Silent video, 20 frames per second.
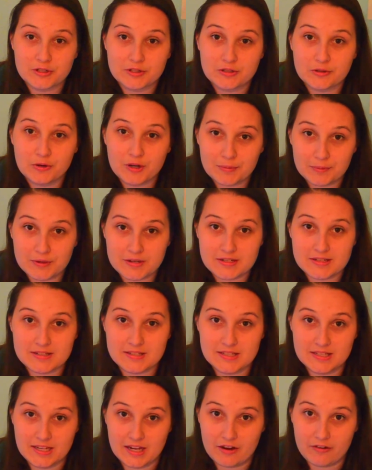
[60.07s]
corporate
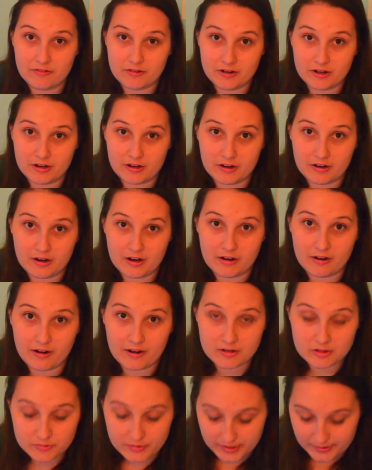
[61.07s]
Disney after I
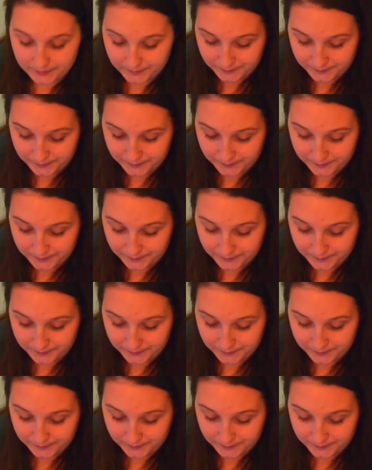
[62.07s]
graduate.